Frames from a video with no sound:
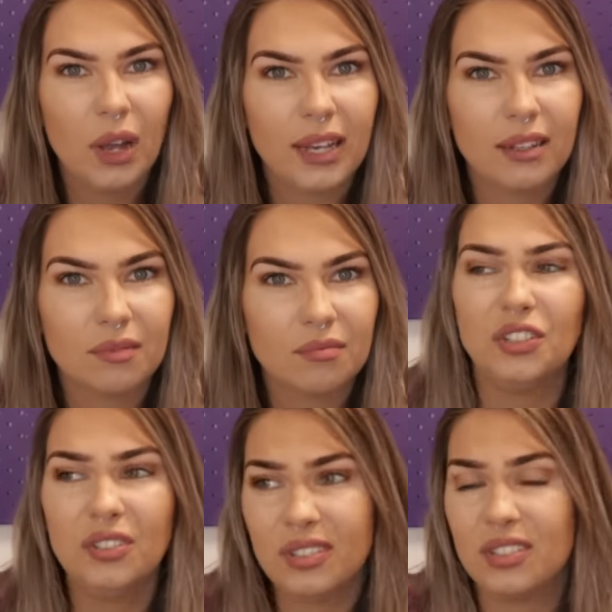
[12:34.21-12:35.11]
Like,
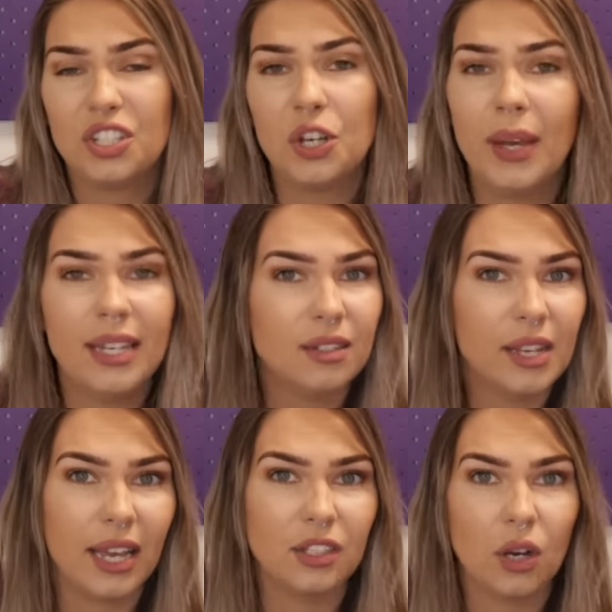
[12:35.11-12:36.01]
just do it until
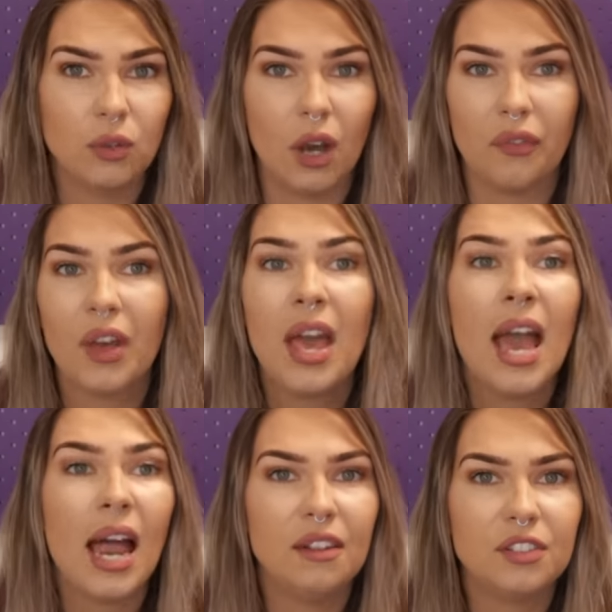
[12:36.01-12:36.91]
you get told off.
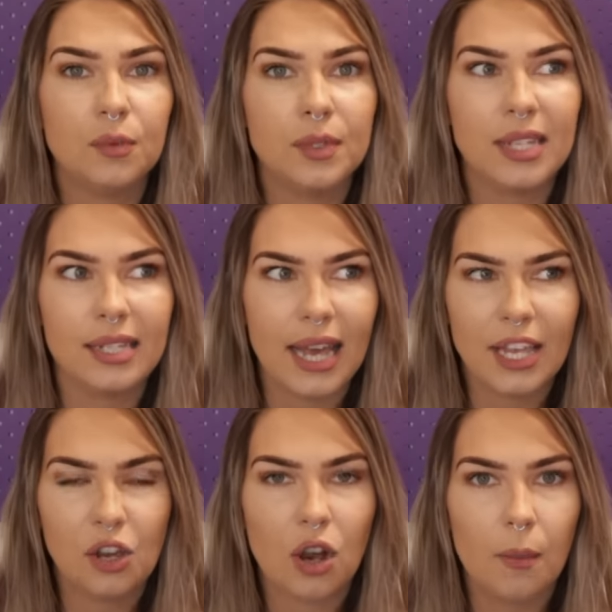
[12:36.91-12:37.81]
And if someone says,
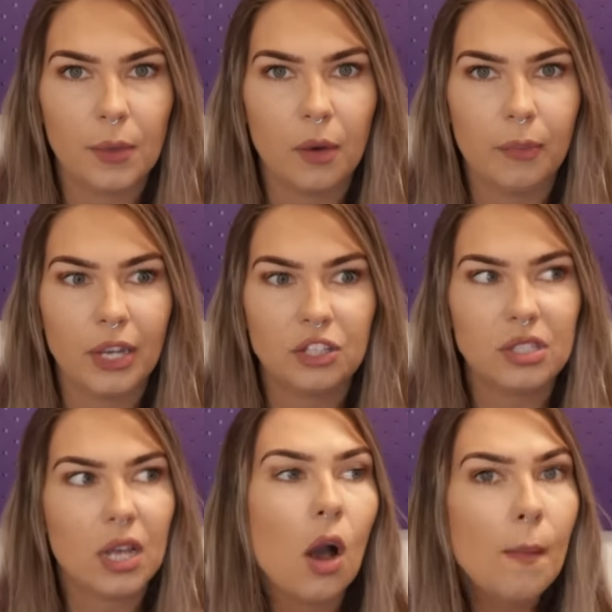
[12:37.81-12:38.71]
hey, you can't be up here,
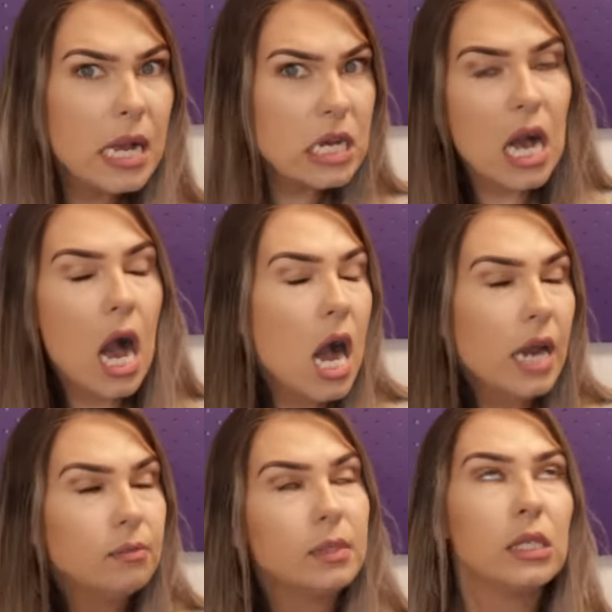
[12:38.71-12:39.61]
just say, oh my
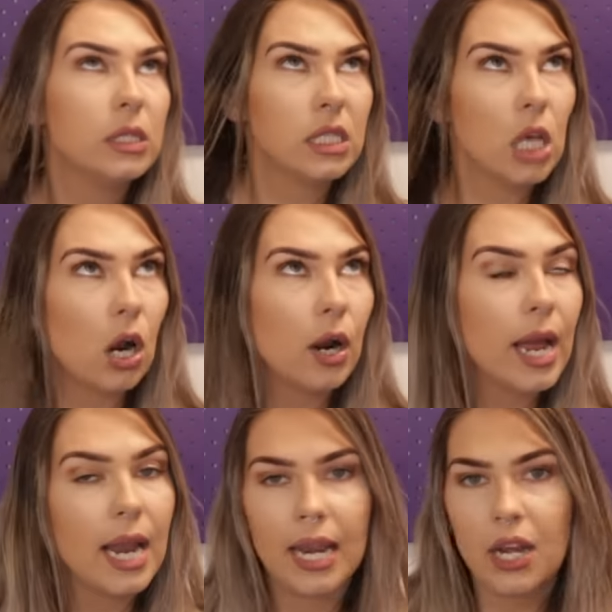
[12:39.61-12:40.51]
god, I'm so sorry,
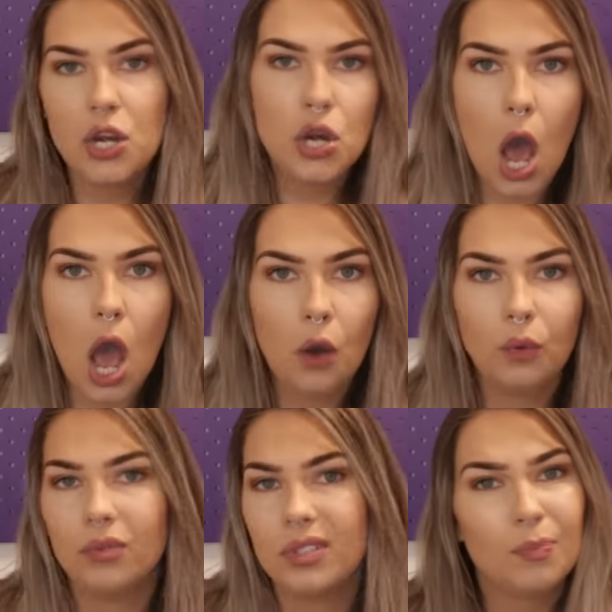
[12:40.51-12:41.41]
I didn't
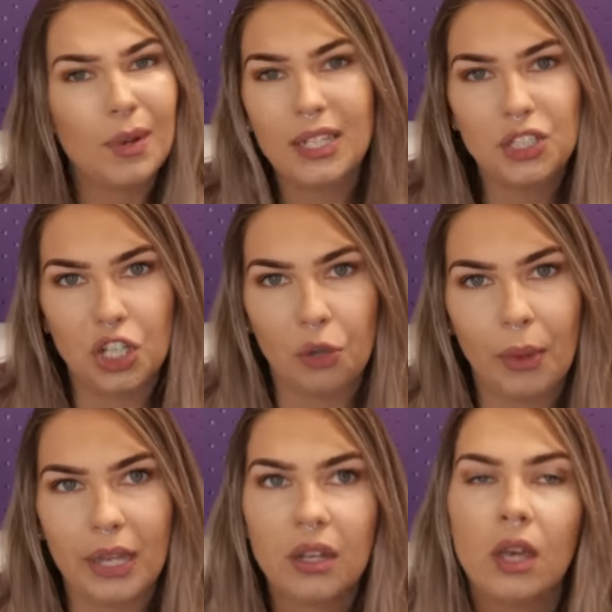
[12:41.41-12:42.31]
know. Just play
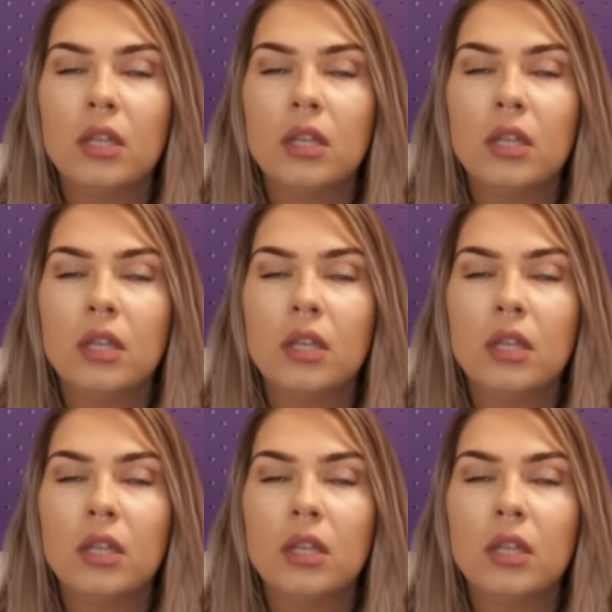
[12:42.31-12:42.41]
stupid.